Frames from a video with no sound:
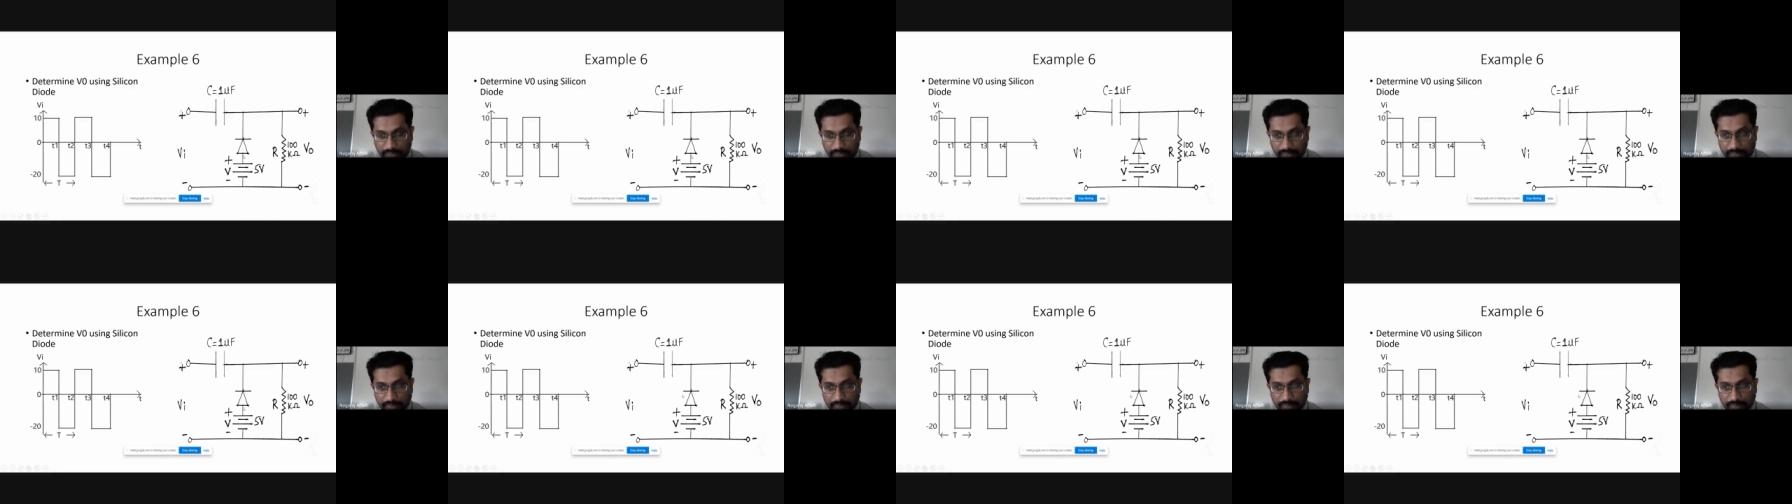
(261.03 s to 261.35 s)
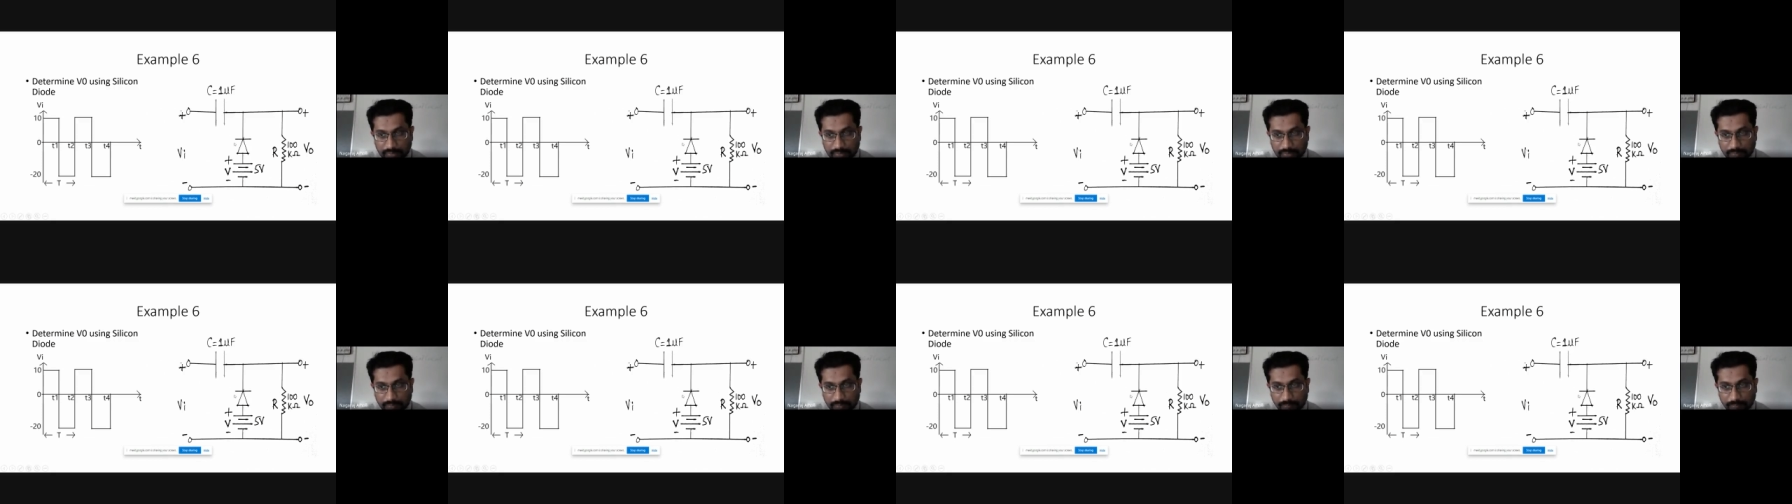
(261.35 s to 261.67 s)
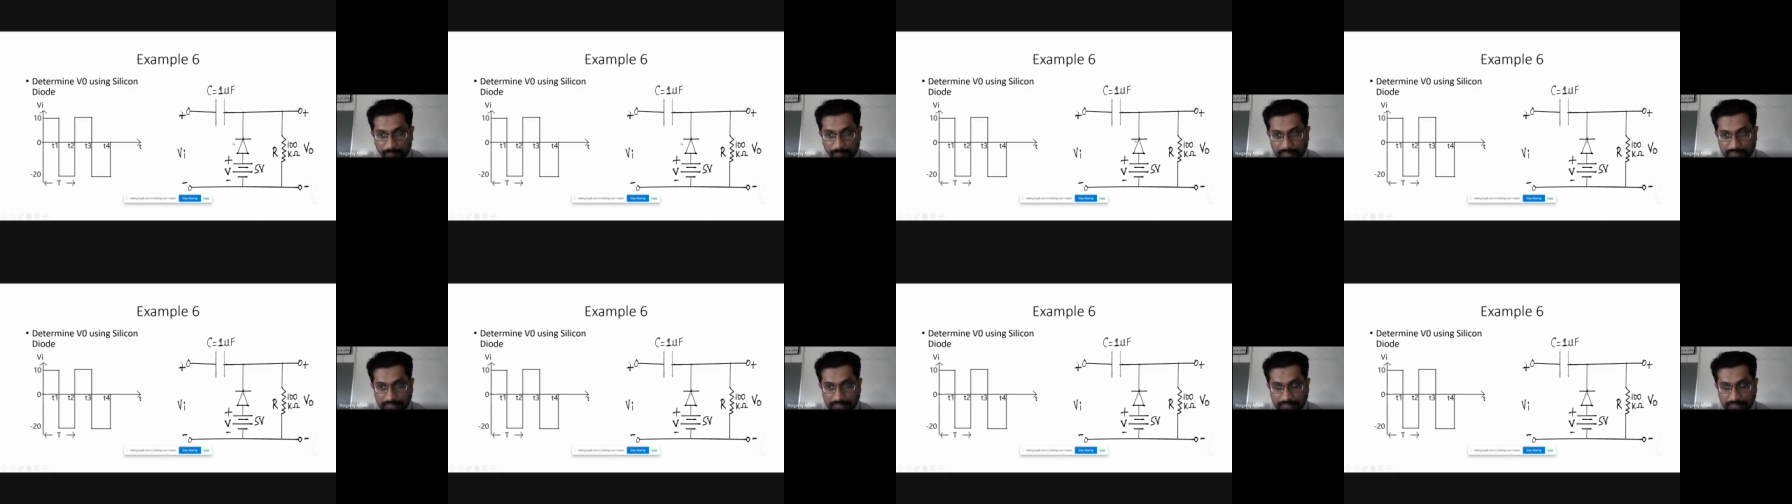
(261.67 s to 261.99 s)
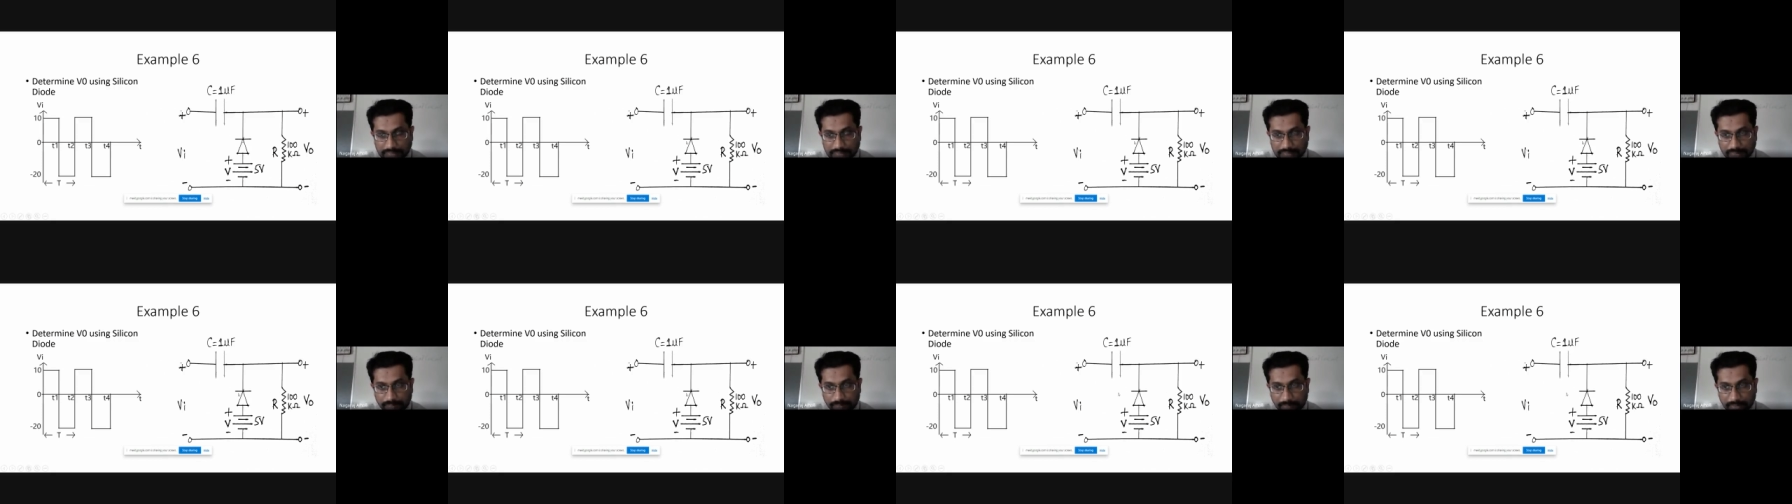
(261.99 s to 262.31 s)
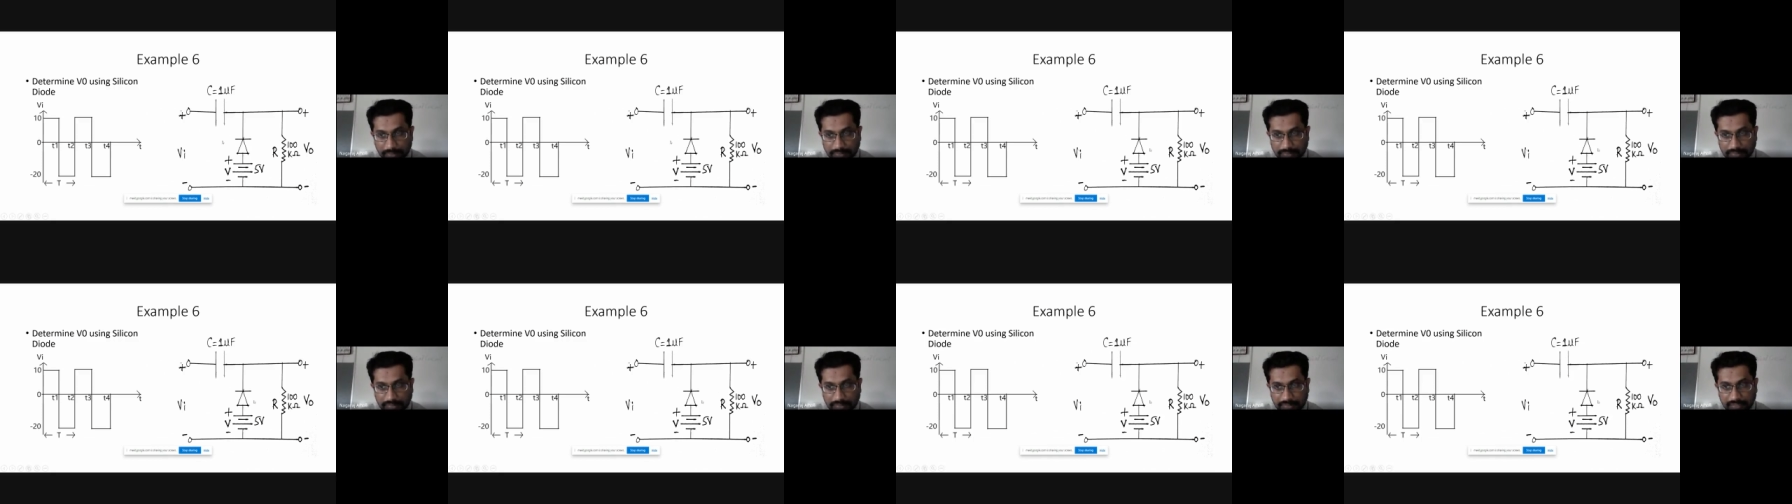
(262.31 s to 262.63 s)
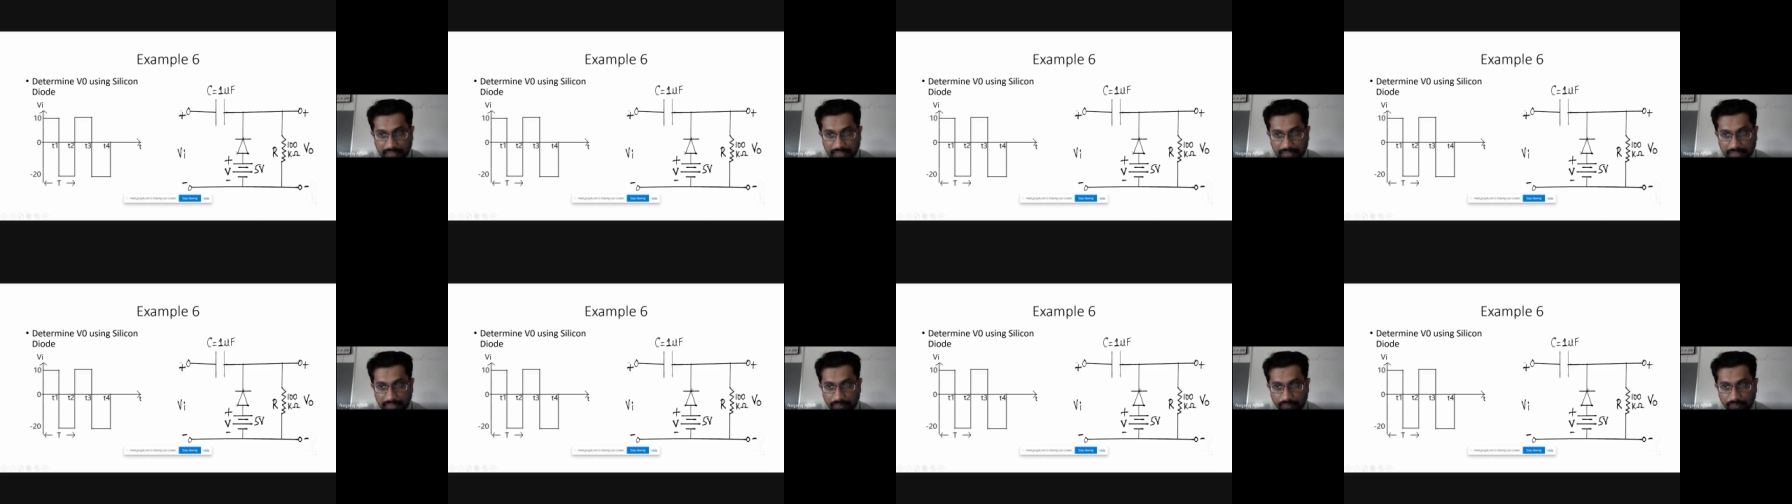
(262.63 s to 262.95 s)
Okay. But as it is
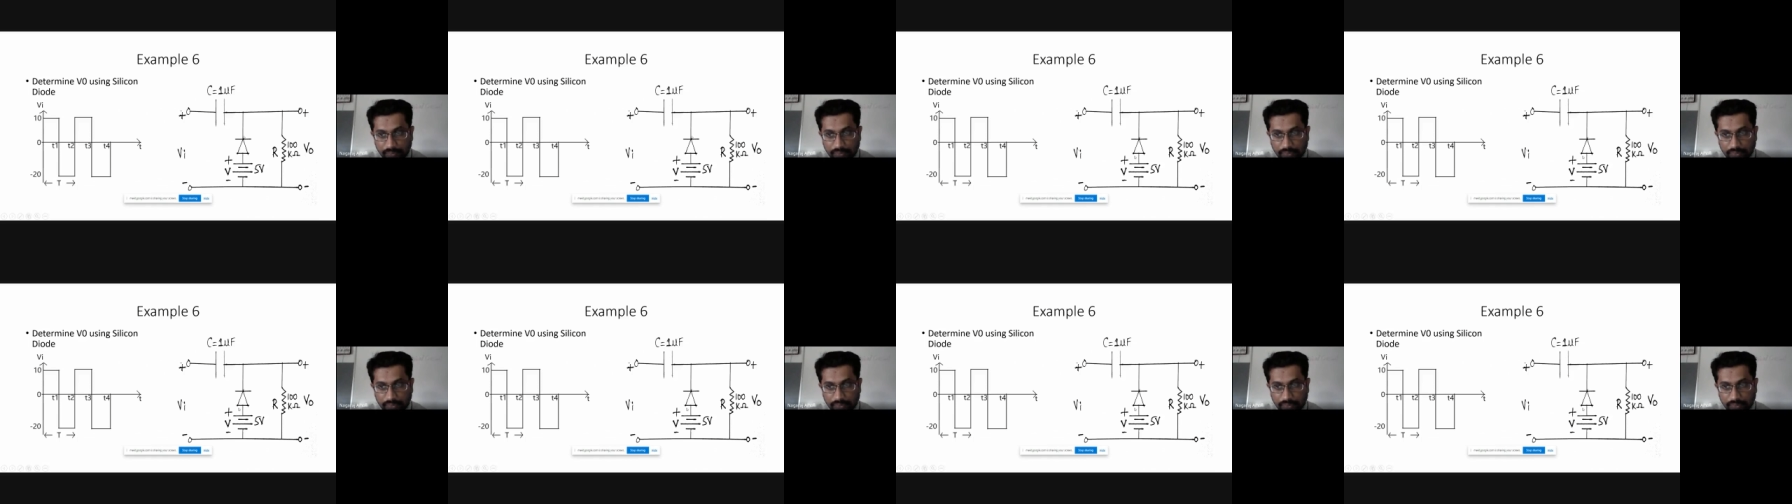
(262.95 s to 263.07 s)
practical